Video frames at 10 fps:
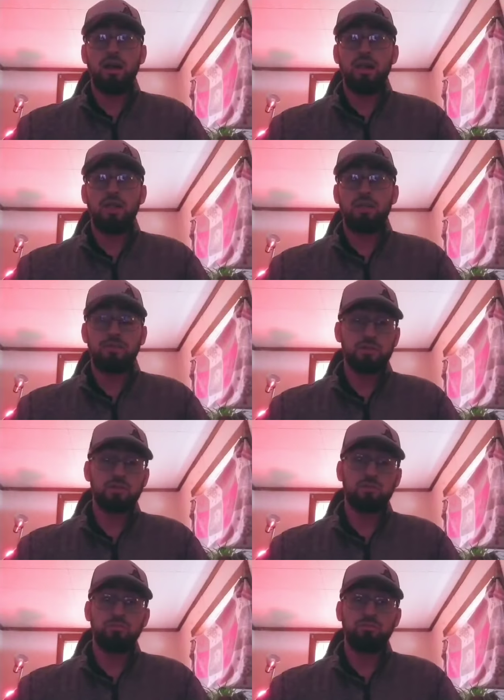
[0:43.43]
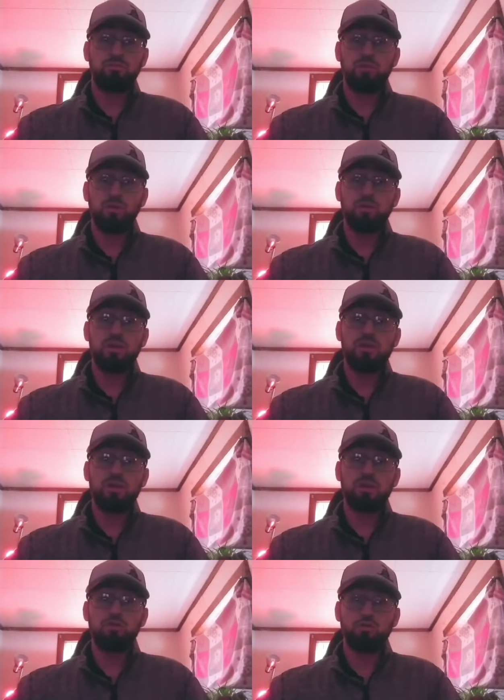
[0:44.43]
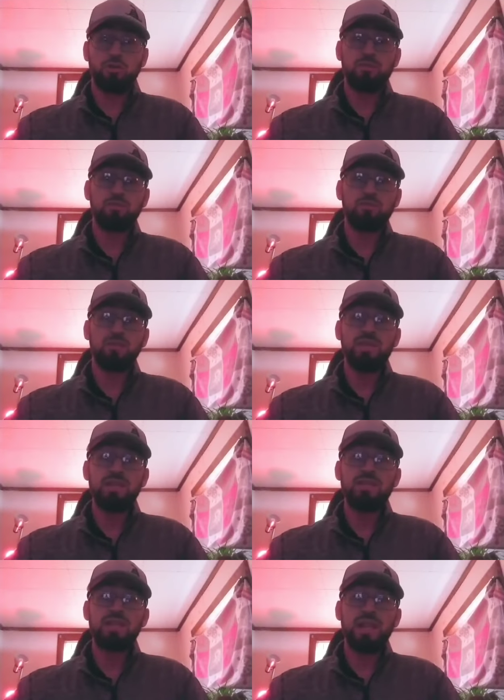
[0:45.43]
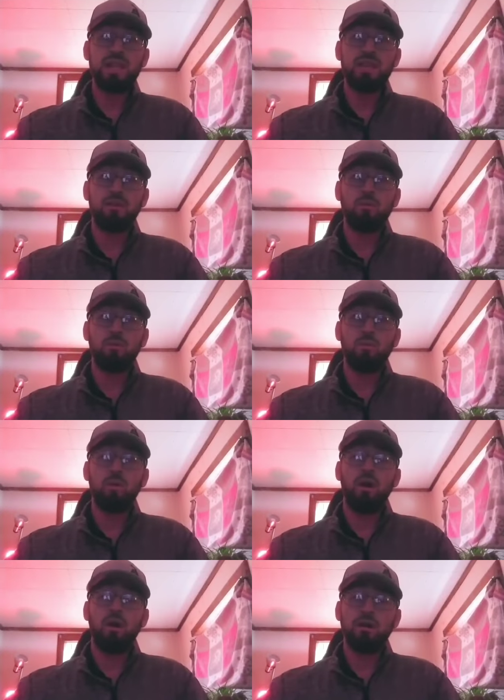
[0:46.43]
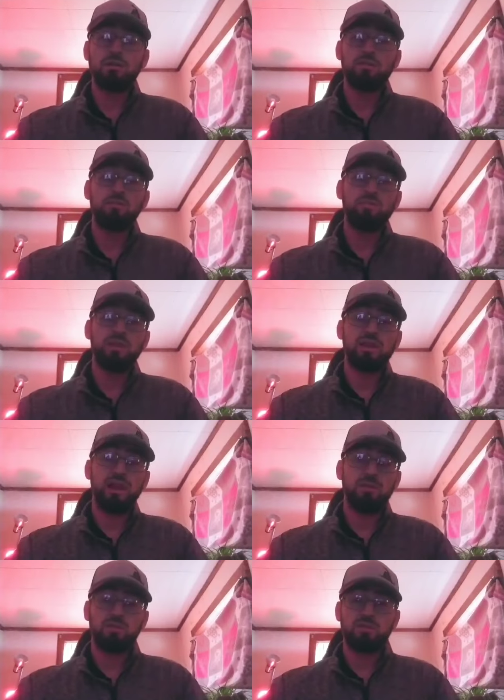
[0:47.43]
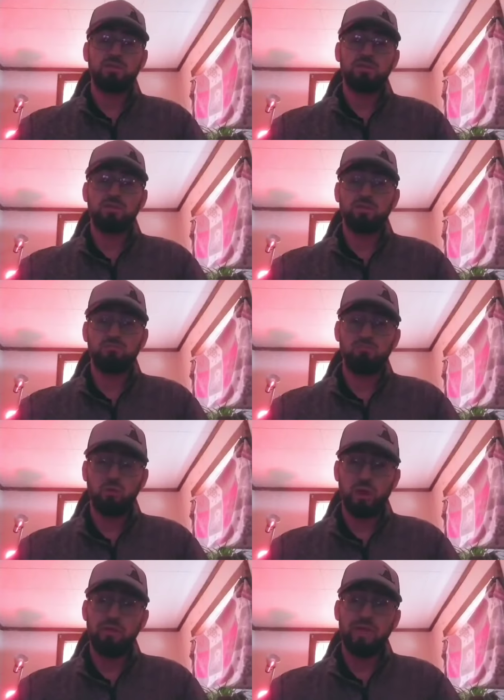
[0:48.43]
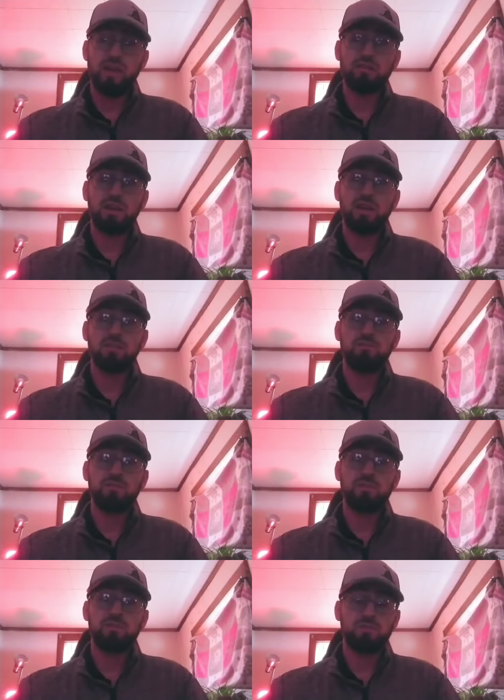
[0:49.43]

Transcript: The official Broken Dreams release date will also be announced around that time so